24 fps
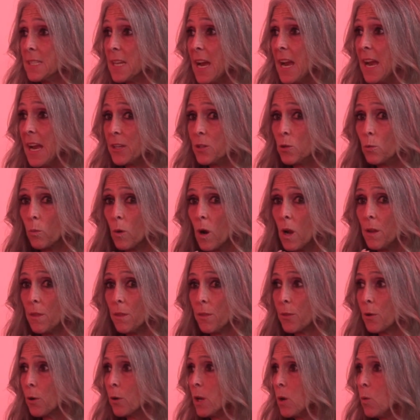I had to run
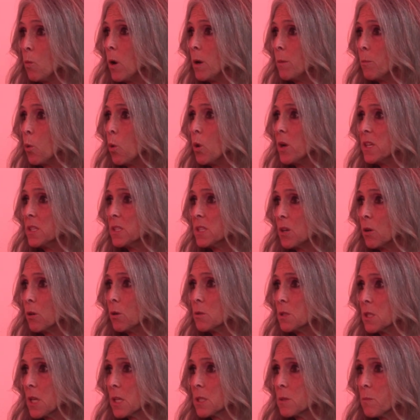
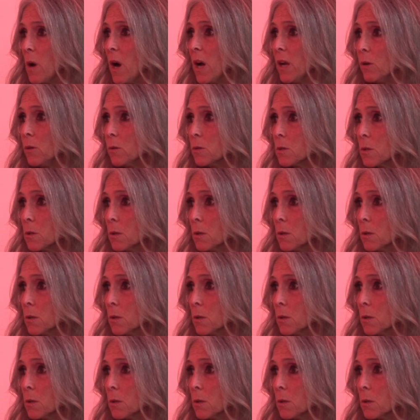31.06 miles